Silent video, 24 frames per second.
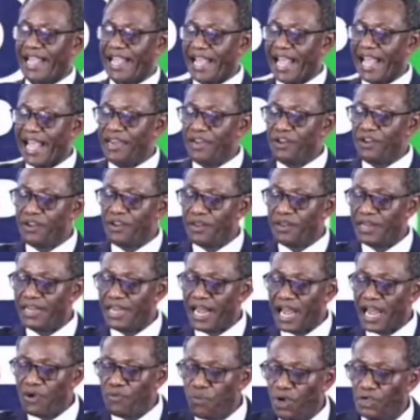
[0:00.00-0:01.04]
and you,
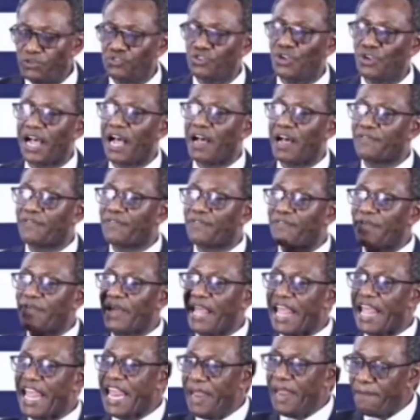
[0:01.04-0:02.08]
that you want to have
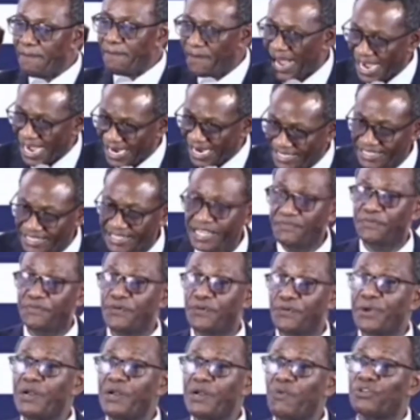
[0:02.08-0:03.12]
impact, if you
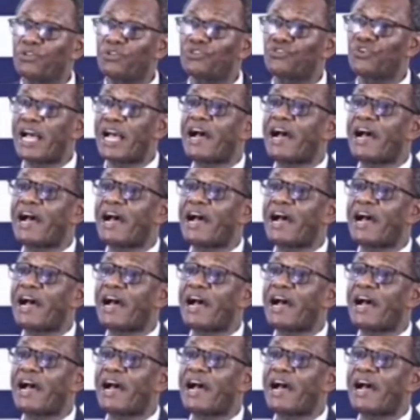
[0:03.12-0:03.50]
really want to have